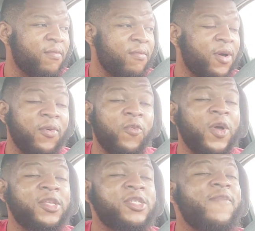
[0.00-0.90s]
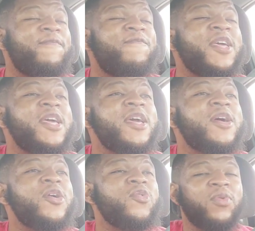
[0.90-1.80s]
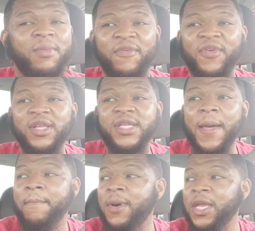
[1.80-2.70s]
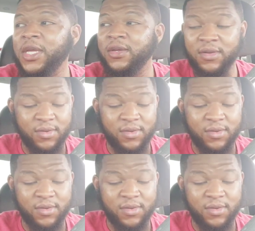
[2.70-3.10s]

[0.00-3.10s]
But what you feel? What I'm gonna feel is that money.